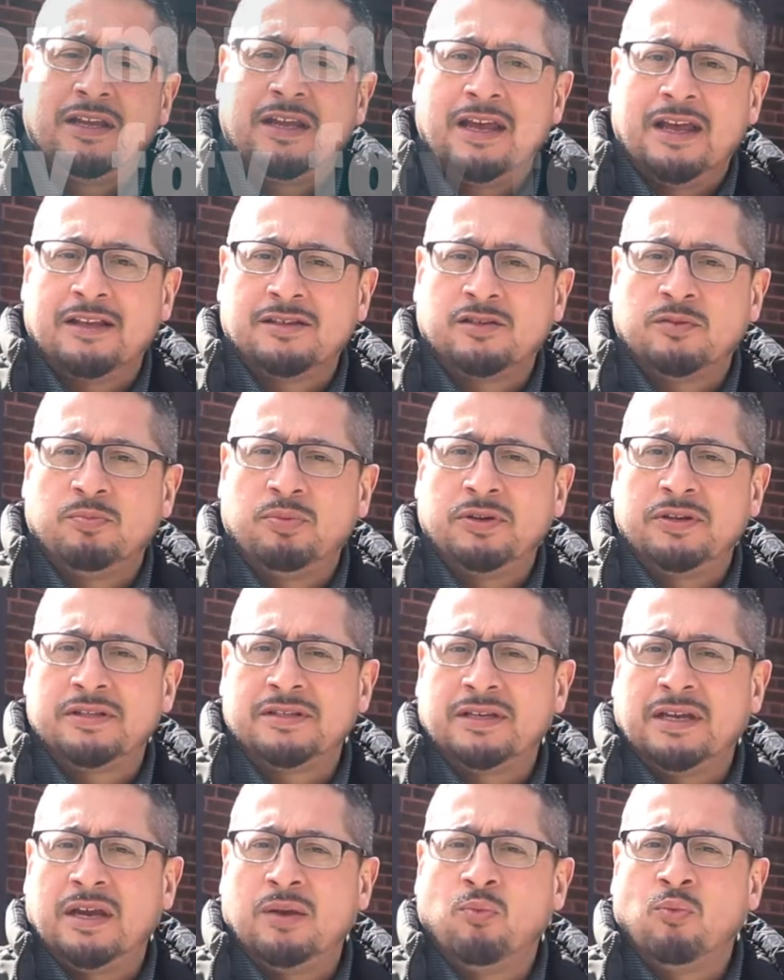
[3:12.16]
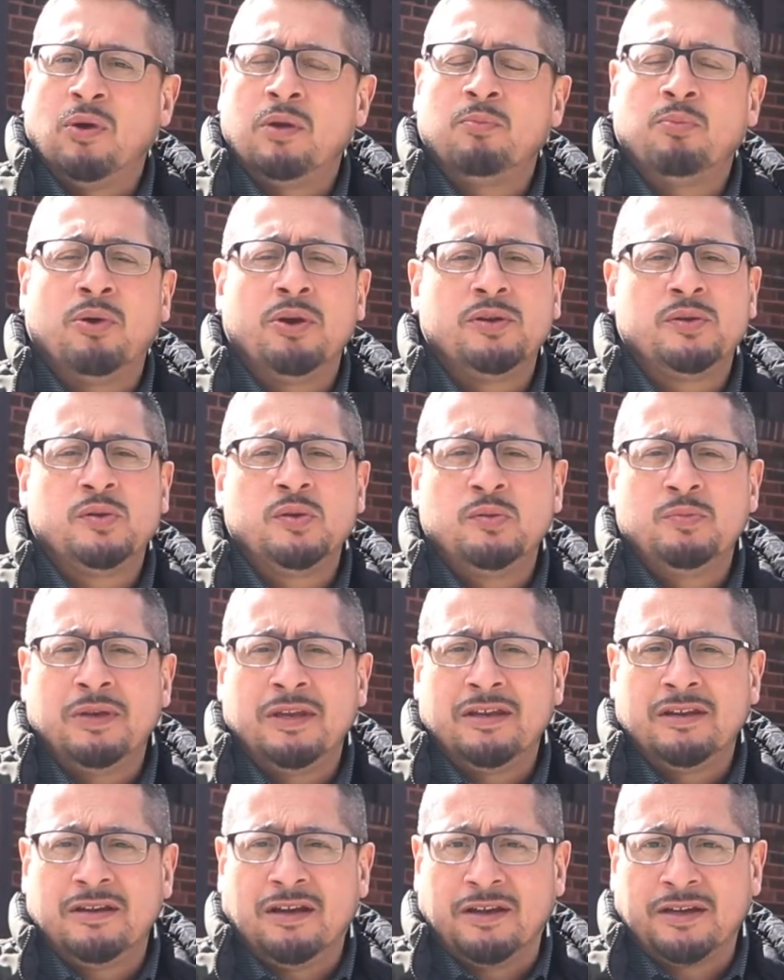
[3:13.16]
Council put aside $1.2
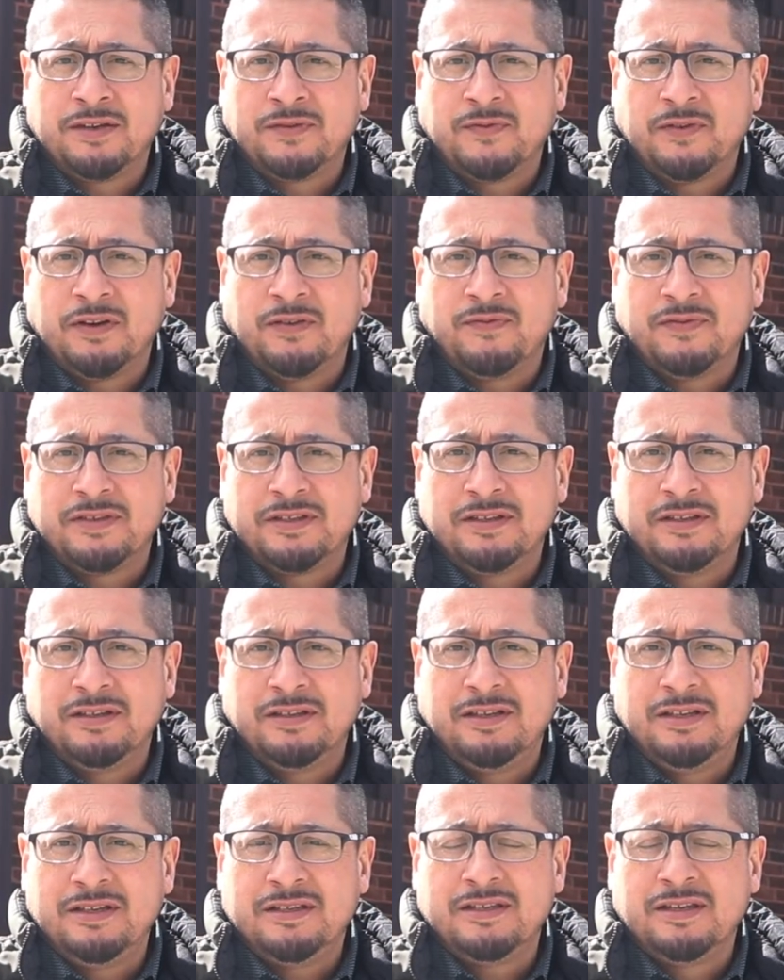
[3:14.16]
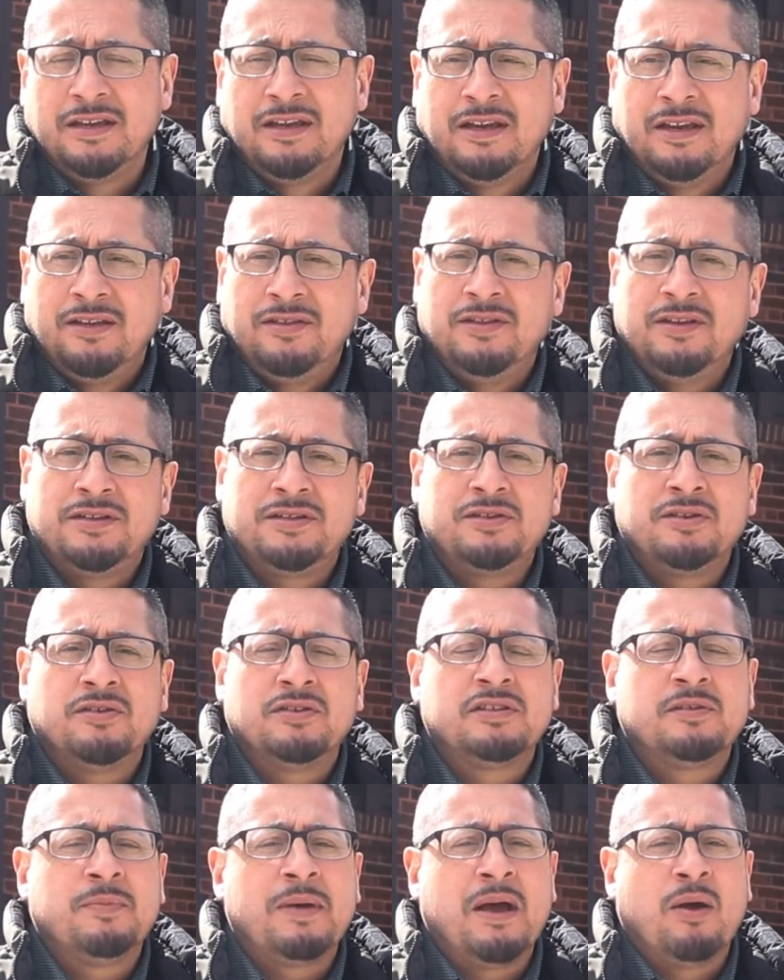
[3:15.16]
million for our facilities. This year,
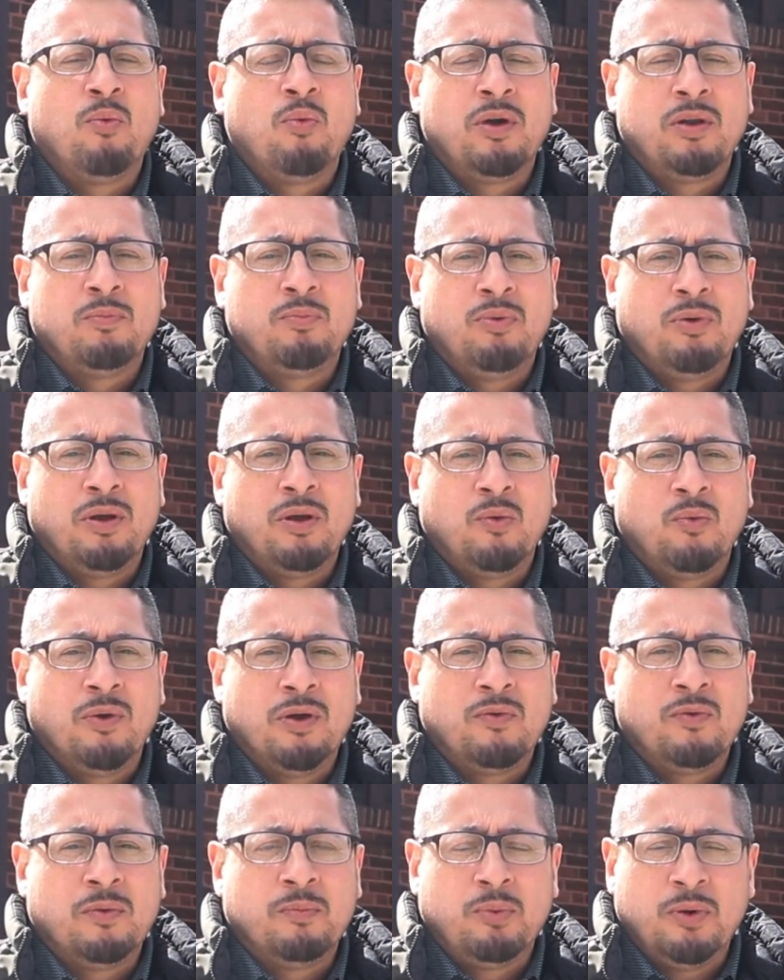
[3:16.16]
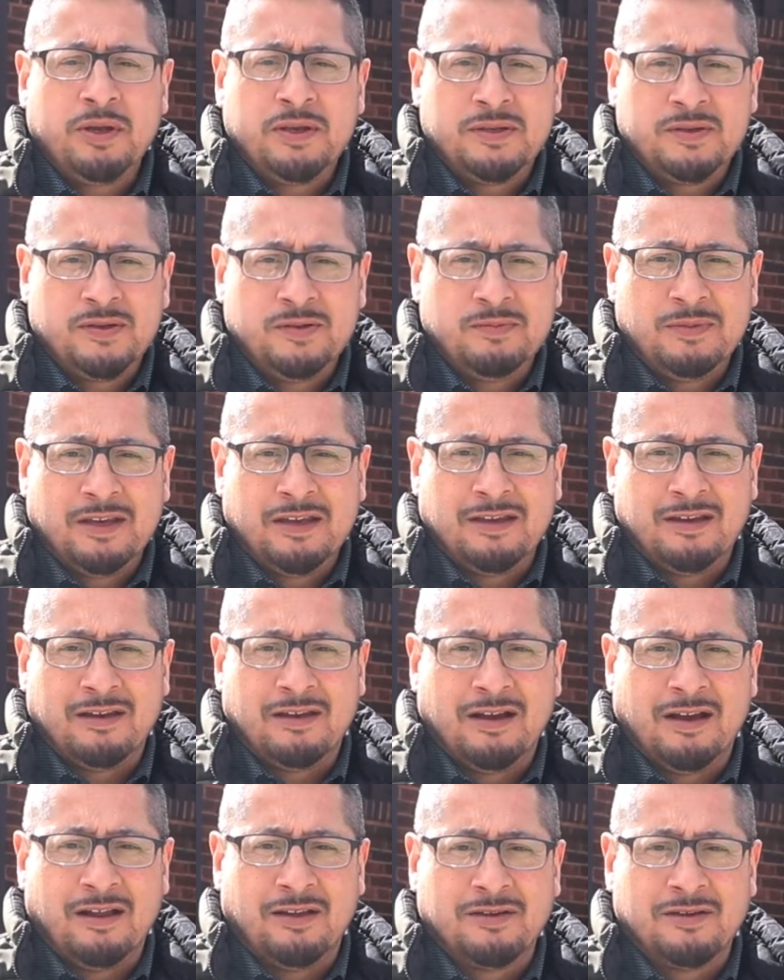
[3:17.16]
it's about $1.2 million.